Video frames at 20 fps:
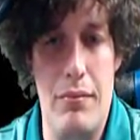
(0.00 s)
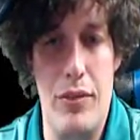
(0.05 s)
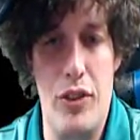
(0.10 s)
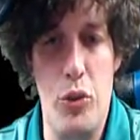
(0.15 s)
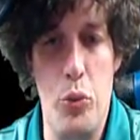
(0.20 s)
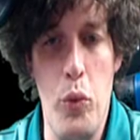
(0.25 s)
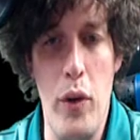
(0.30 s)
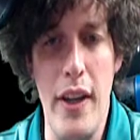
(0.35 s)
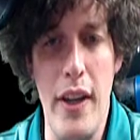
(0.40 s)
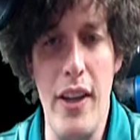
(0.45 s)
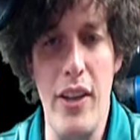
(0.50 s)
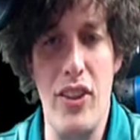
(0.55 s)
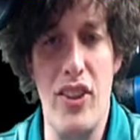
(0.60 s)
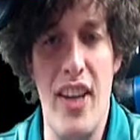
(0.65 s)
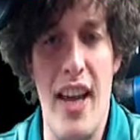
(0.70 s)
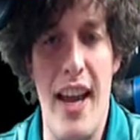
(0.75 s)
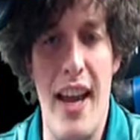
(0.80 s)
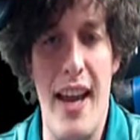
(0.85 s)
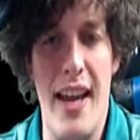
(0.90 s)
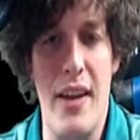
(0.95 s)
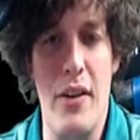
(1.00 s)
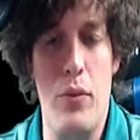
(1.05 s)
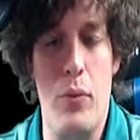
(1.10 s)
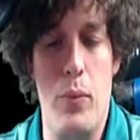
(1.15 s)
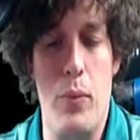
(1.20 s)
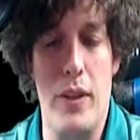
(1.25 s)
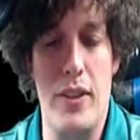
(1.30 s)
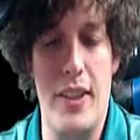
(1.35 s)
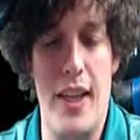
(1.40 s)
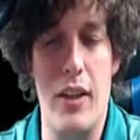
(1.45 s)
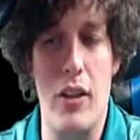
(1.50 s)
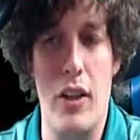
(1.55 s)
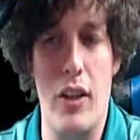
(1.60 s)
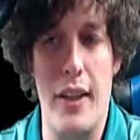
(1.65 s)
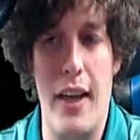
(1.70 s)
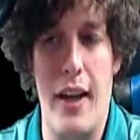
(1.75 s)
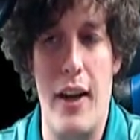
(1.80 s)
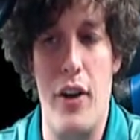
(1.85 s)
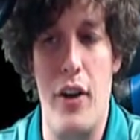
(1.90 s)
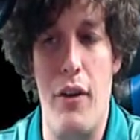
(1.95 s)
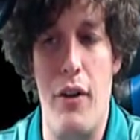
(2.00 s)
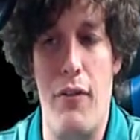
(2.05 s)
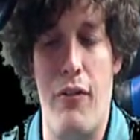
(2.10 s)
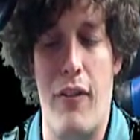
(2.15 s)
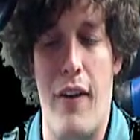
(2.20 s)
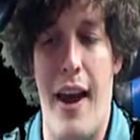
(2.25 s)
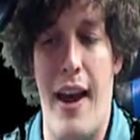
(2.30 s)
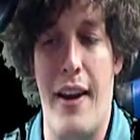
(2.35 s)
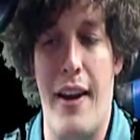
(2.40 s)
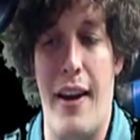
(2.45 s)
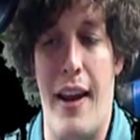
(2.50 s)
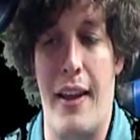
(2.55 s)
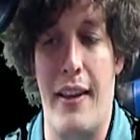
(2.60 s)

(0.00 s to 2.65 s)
So what do you say we take a look at our new friend,